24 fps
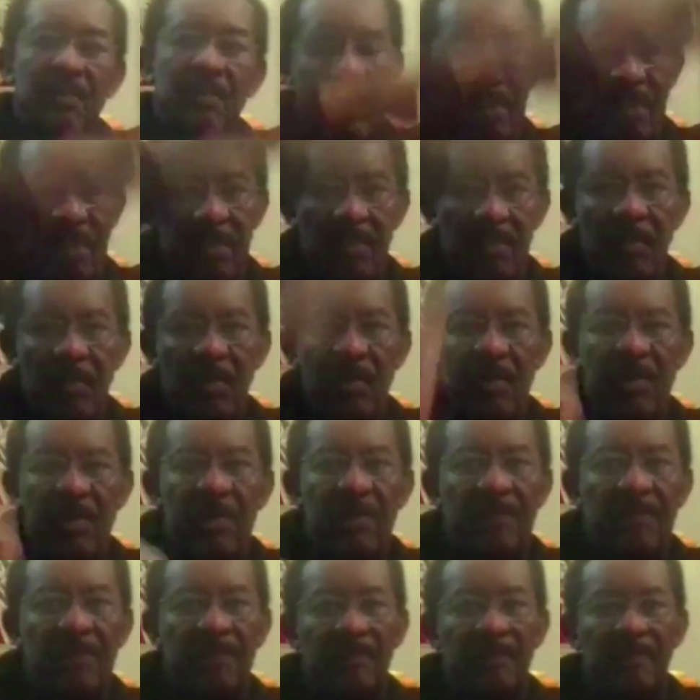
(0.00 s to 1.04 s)
we'll send a boy
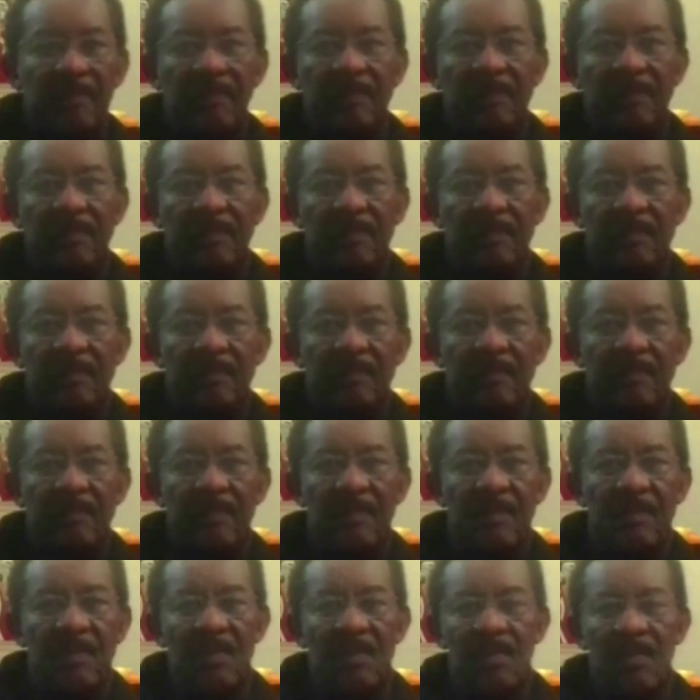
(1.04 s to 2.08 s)
there.
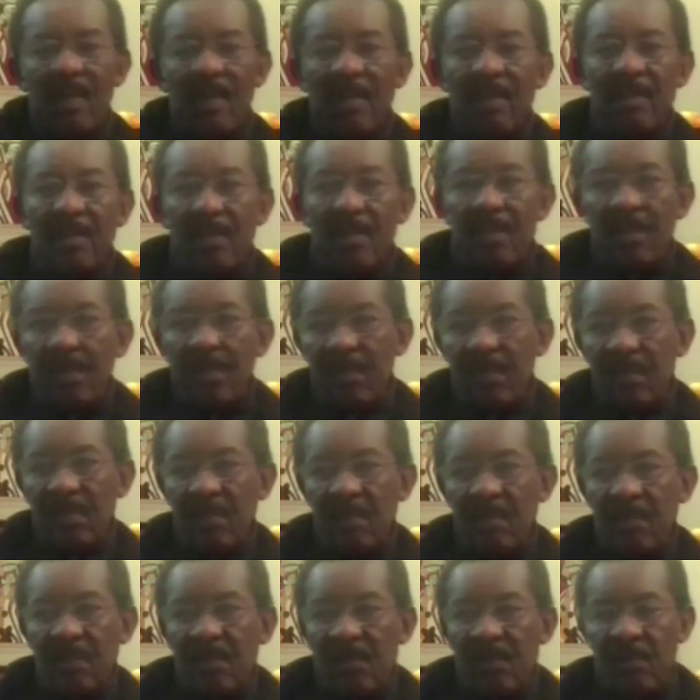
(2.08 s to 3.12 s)
So that's the
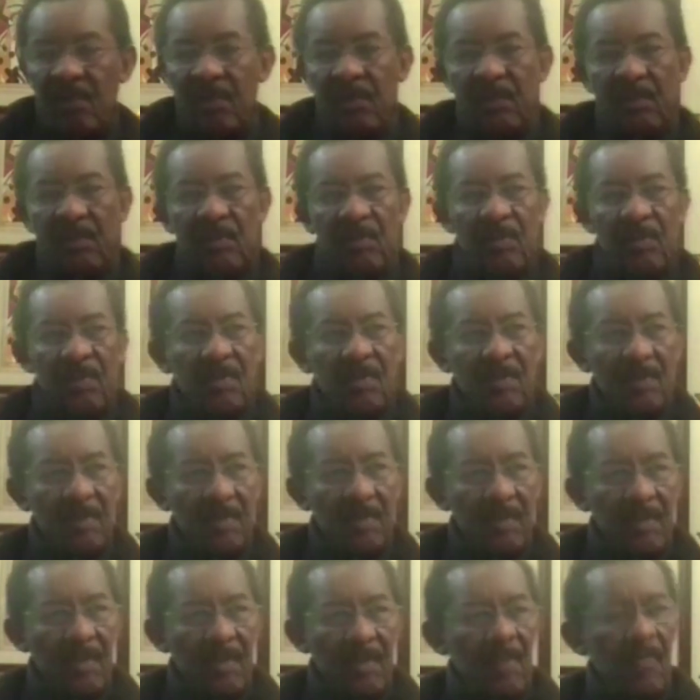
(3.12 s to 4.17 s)
connection with all those people.
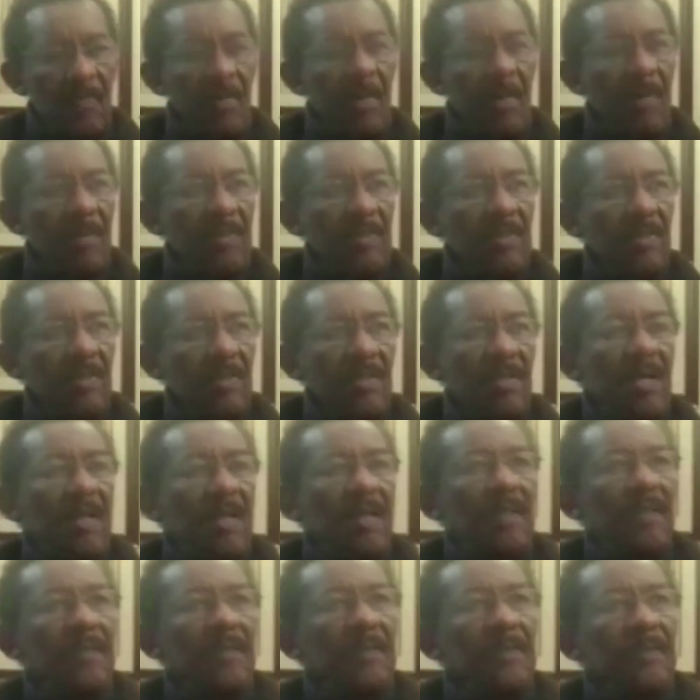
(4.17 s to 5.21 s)
Robinson
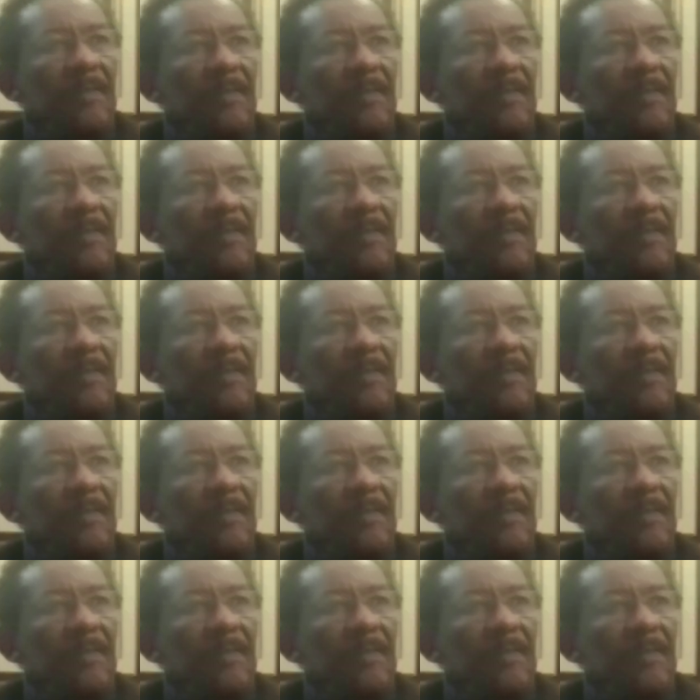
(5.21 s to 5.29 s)
Clarke